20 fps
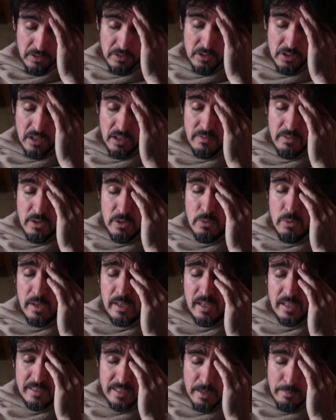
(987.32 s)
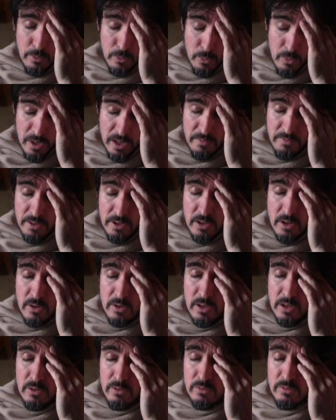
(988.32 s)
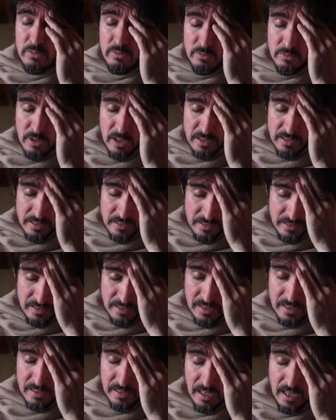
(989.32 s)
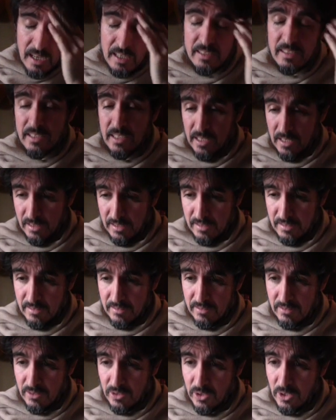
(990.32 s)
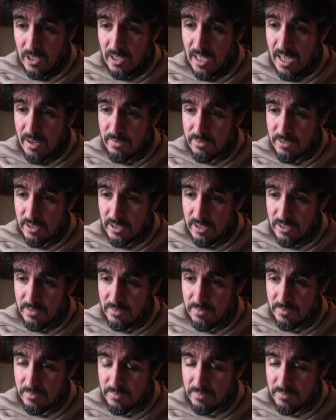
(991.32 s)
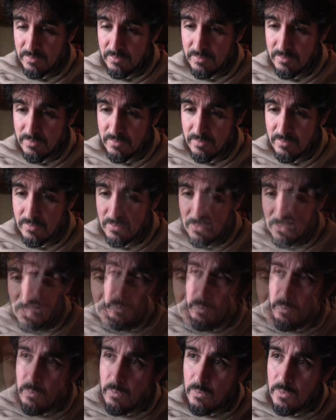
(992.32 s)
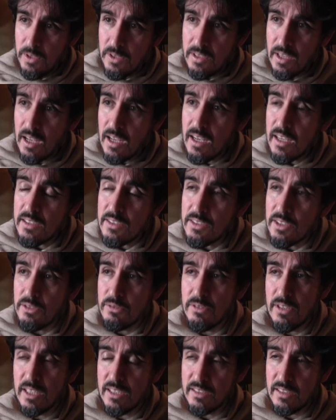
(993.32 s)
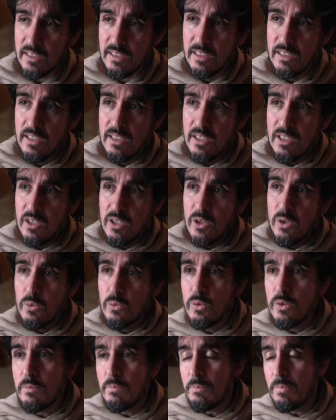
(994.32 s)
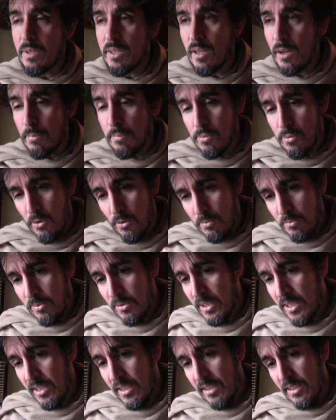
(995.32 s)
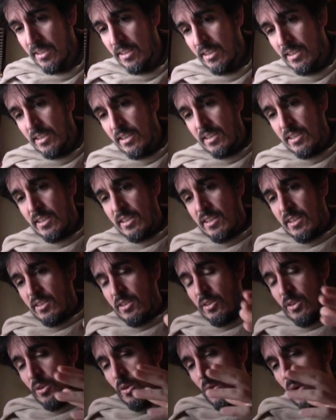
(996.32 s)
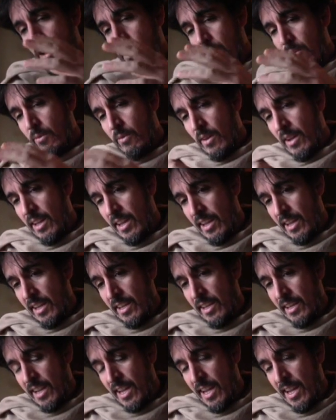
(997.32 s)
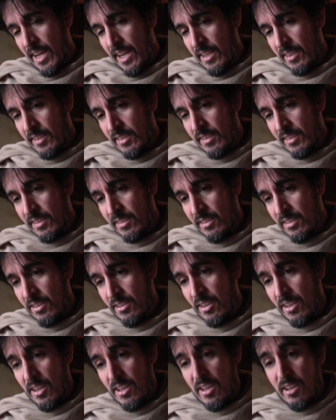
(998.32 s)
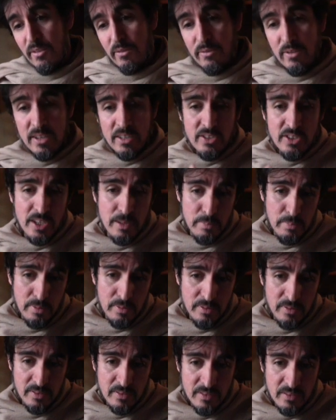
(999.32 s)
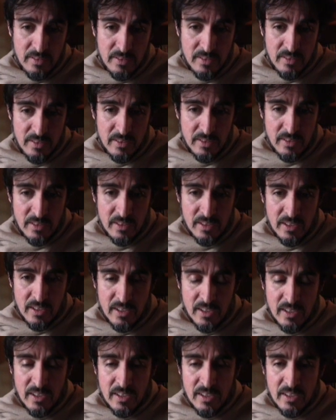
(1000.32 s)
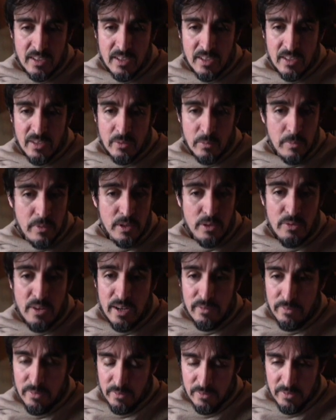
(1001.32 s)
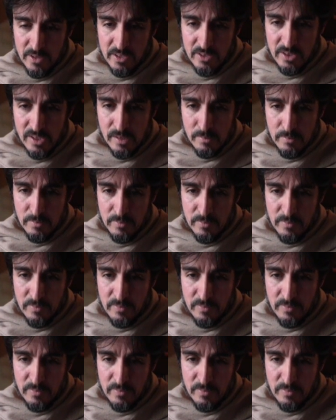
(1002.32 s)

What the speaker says: To give you a quick example, one of the Gona Rasas is Hasya, or laughter. This Hasya Rasa would be appropriate to qualify and enhance friendship. It would be great for friendship.